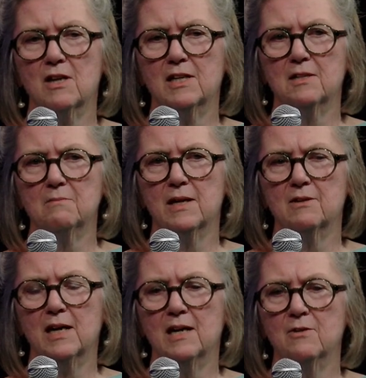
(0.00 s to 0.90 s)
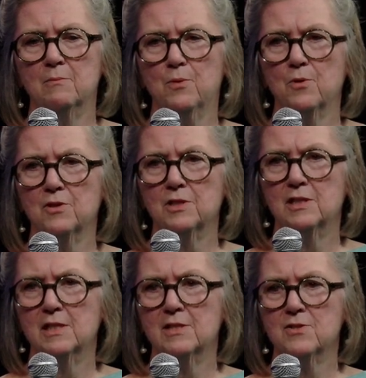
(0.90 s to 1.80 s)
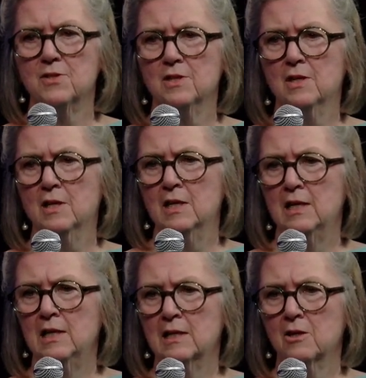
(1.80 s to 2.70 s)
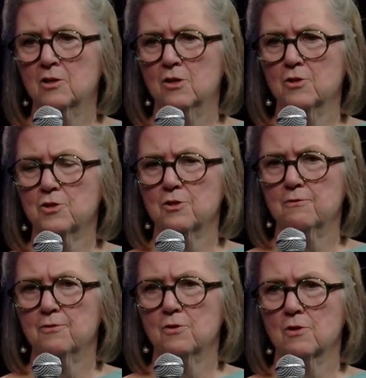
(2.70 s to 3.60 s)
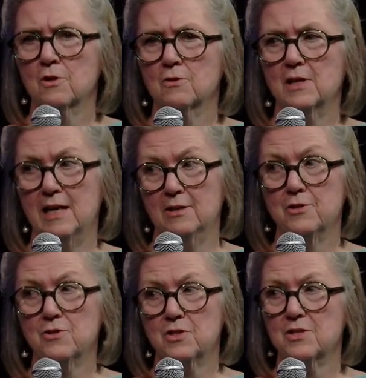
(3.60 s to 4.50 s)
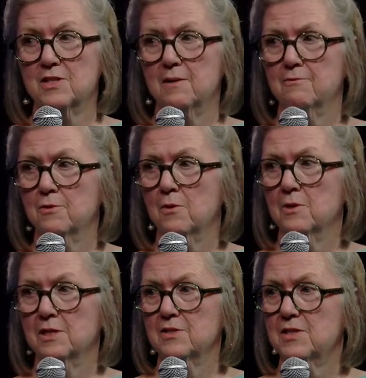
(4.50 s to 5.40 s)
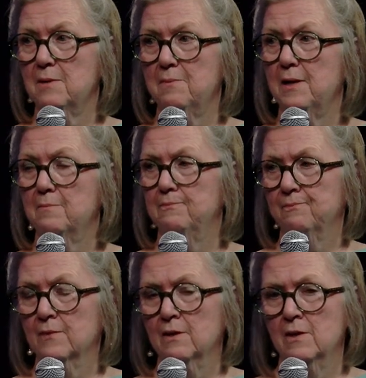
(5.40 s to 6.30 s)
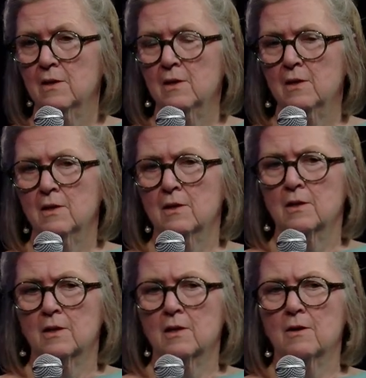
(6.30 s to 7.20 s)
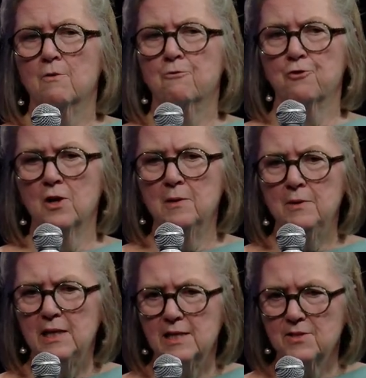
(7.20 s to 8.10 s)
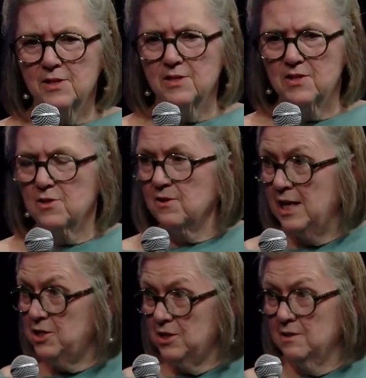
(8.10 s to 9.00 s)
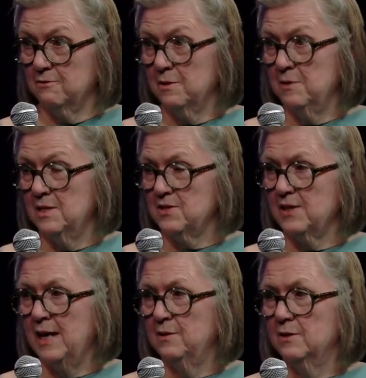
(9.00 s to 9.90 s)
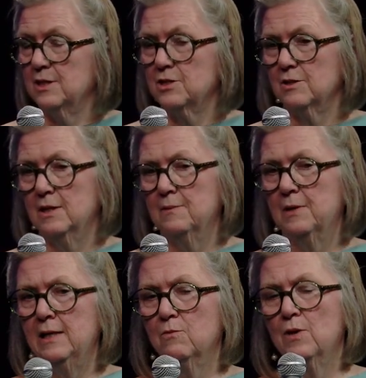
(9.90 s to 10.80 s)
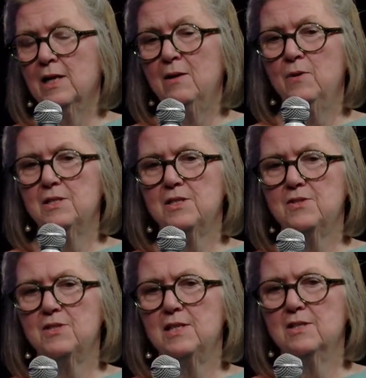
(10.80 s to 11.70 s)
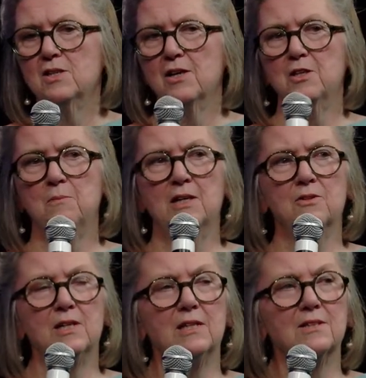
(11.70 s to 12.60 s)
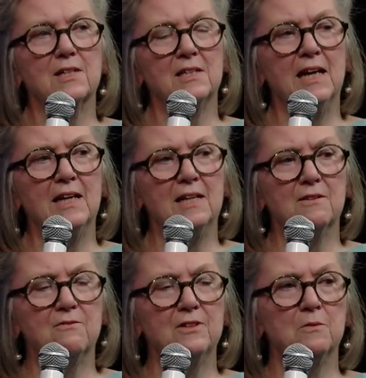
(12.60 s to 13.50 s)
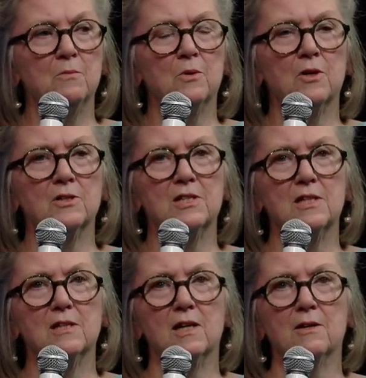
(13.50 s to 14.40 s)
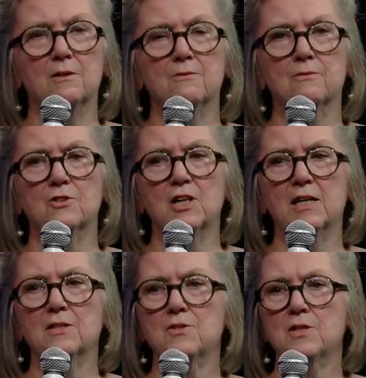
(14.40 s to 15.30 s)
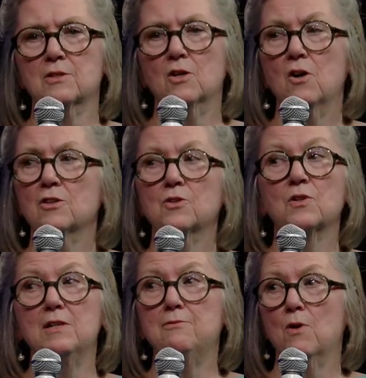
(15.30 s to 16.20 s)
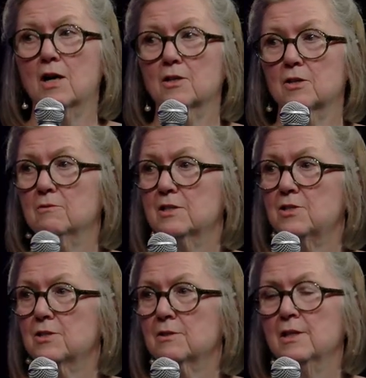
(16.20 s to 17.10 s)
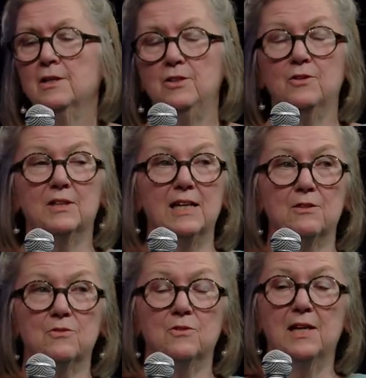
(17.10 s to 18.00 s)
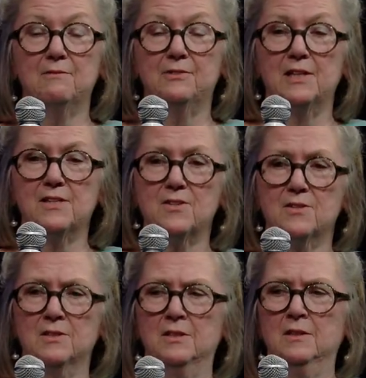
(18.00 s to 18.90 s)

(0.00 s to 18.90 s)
talking about how important it is in our culture for the elders to step forward and step up. From his consideration and from his language, and when I went to see the documentary that the Canadian Film Board did of Jenkinson called Grief Walker, which you can get through Netflix,